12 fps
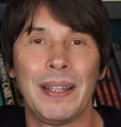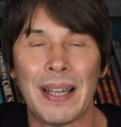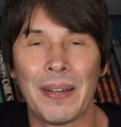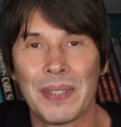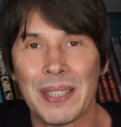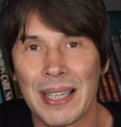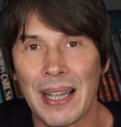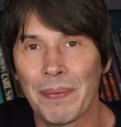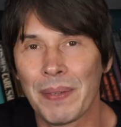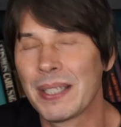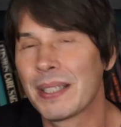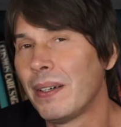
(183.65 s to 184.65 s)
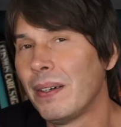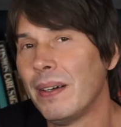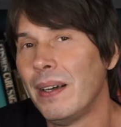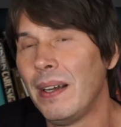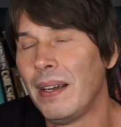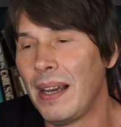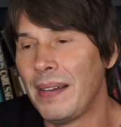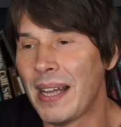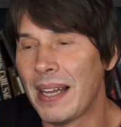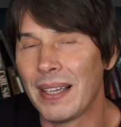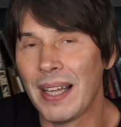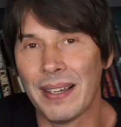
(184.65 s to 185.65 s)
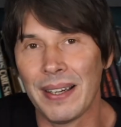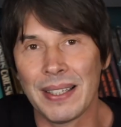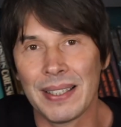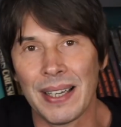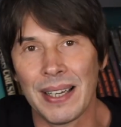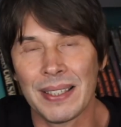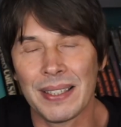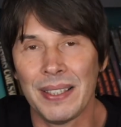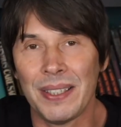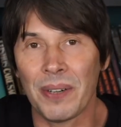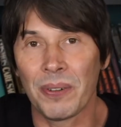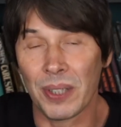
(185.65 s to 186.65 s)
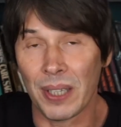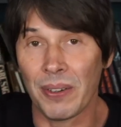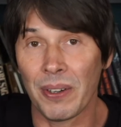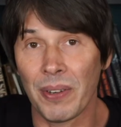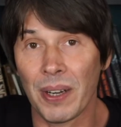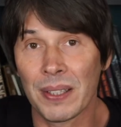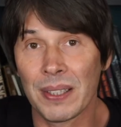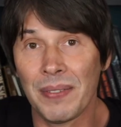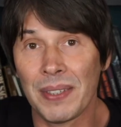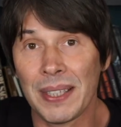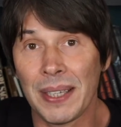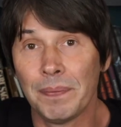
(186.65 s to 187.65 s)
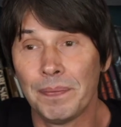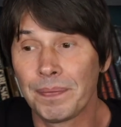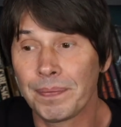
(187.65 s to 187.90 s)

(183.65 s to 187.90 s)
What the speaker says: And that was his happiest thought. And that led Einstein to the general theory of relativity,